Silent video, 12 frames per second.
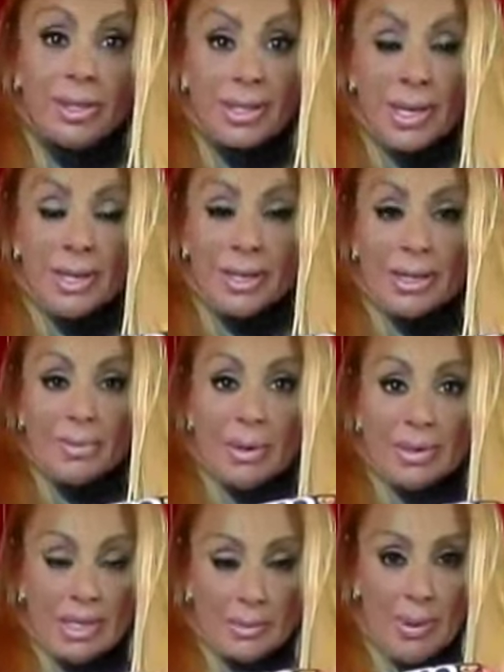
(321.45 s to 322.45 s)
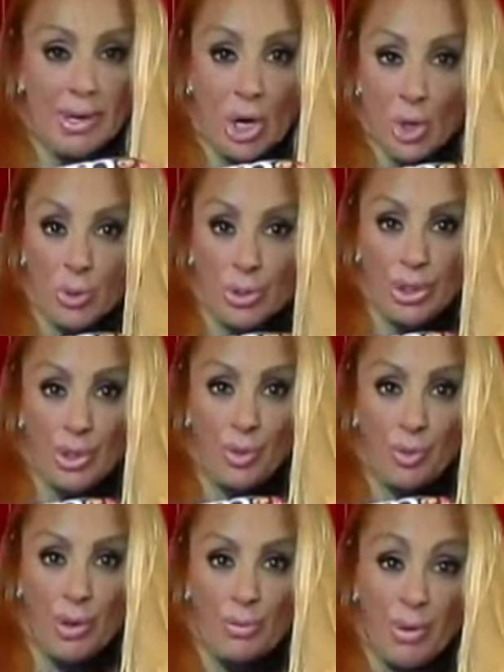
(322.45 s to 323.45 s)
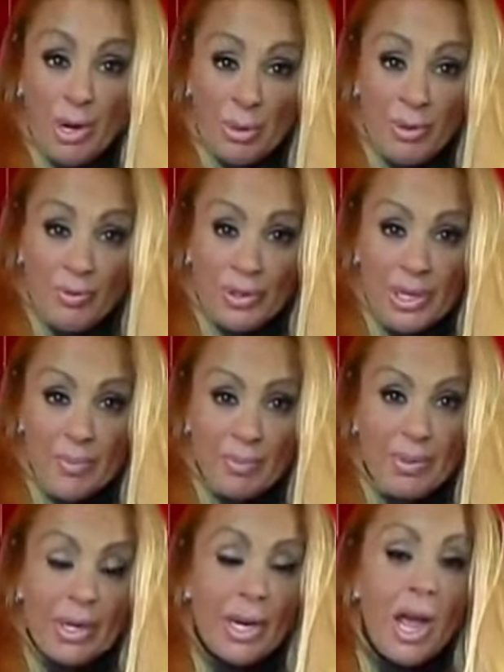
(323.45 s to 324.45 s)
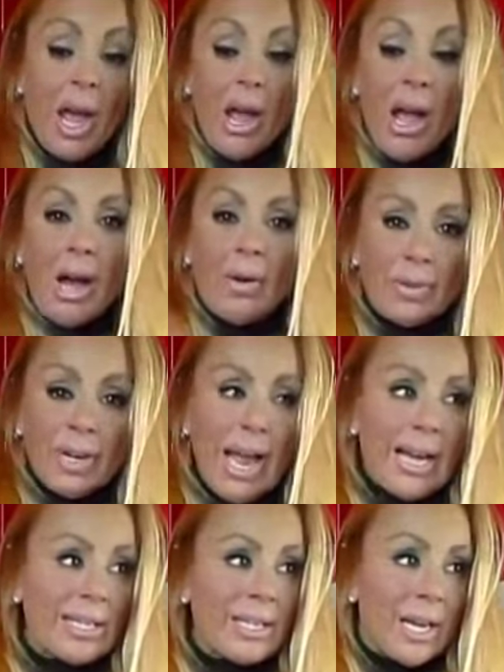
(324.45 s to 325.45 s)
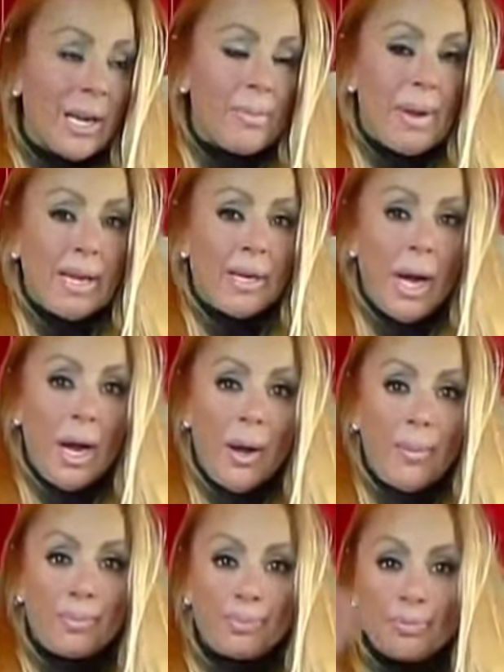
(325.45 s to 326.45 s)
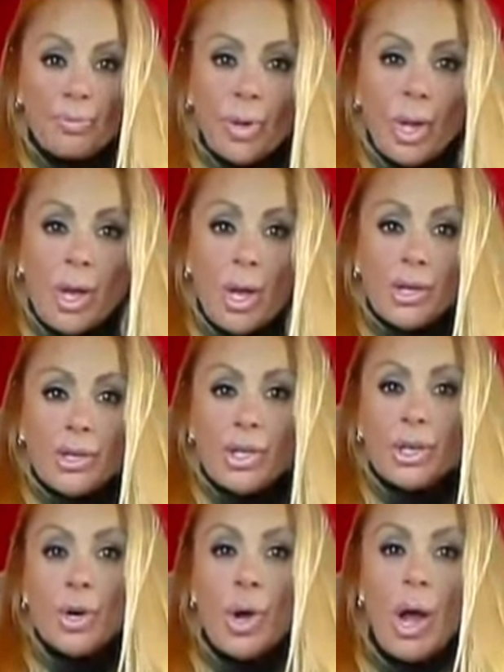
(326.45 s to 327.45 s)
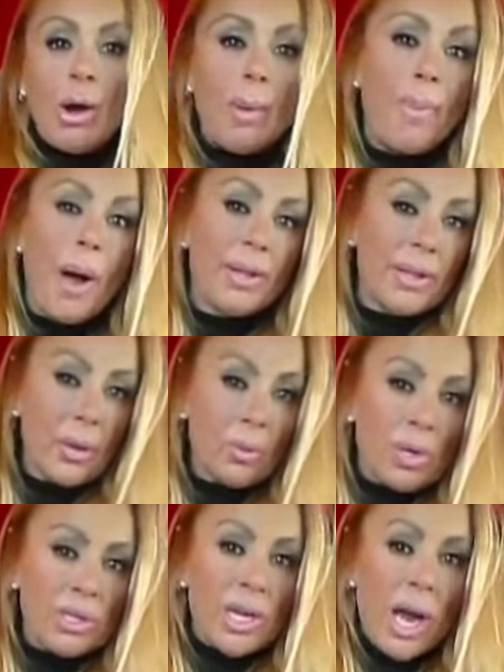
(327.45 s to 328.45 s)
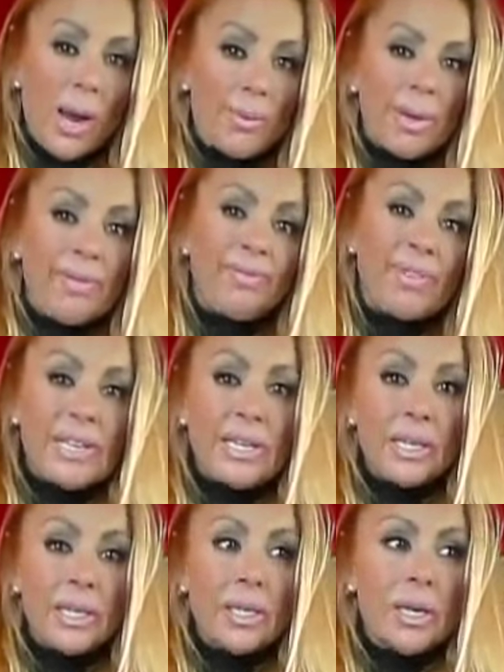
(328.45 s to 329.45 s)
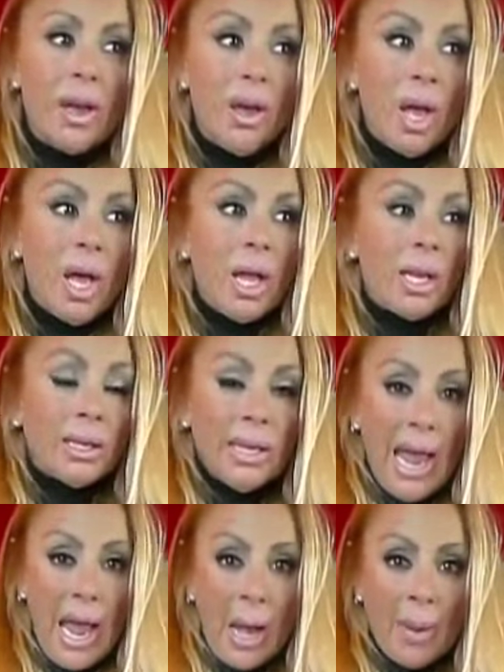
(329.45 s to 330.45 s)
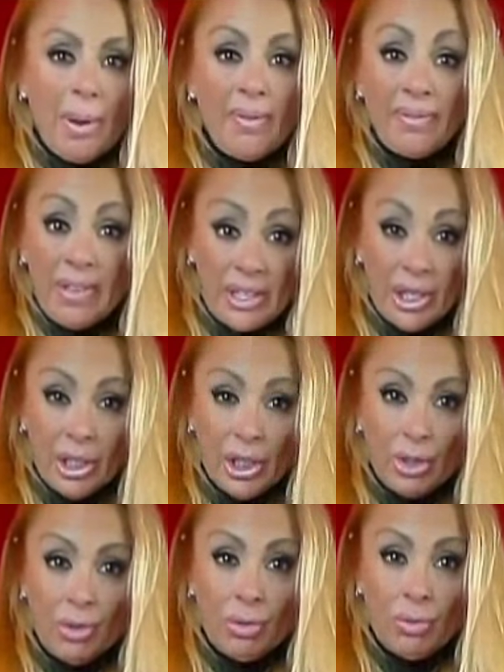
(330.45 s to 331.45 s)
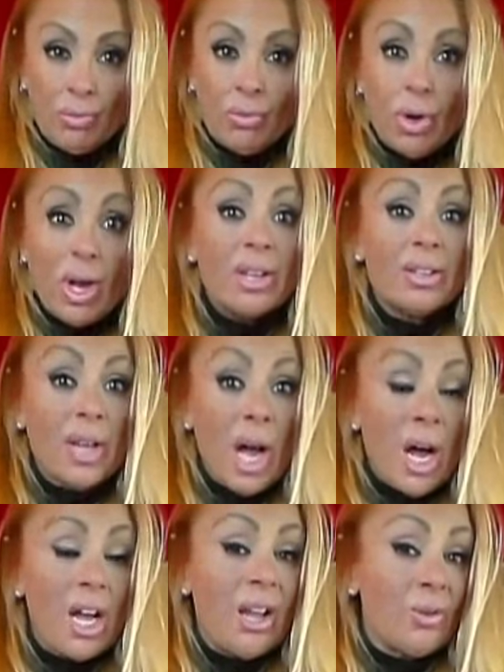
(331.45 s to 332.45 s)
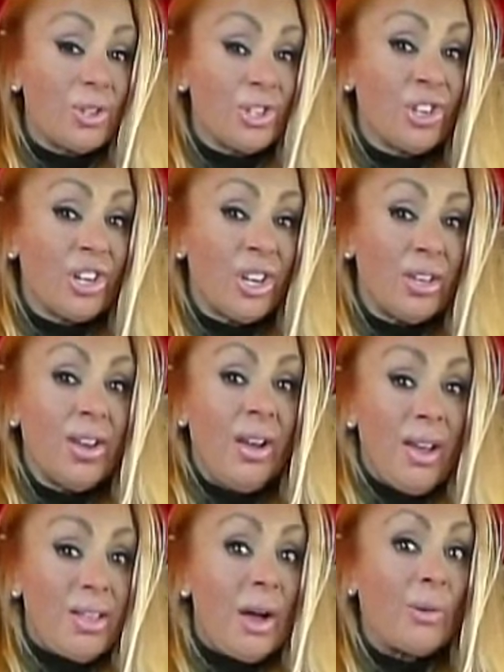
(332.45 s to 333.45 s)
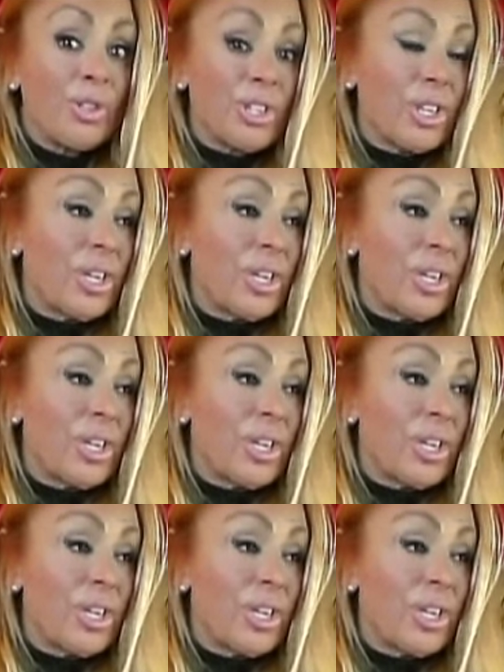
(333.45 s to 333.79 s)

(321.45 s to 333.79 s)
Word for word: And sometimes that's my go-to when I'm hungry for something. However, last night I made, you know how I bought that one time, that vegan lamb vindaloo? That was good. That was good.